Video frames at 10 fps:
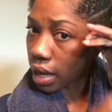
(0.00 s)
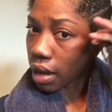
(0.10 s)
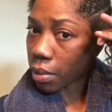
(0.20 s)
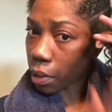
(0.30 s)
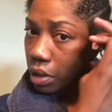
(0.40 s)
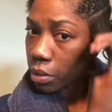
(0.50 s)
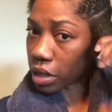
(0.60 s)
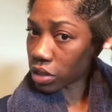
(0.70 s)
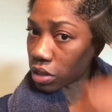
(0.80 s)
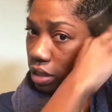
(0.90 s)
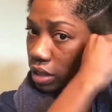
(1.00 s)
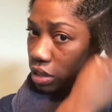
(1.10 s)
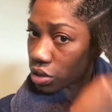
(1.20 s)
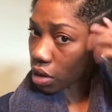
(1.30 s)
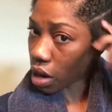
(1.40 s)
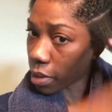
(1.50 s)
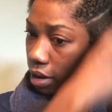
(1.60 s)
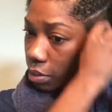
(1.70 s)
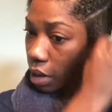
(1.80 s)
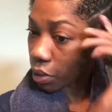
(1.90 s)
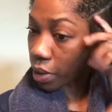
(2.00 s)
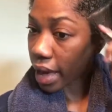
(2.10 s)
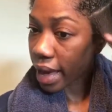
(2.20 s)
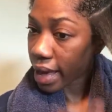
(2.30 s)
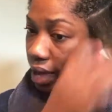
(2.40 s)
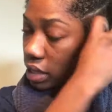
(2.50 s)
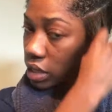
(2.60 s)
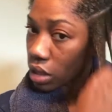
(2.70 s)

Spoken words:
I want to make sure this gets through all my whole head.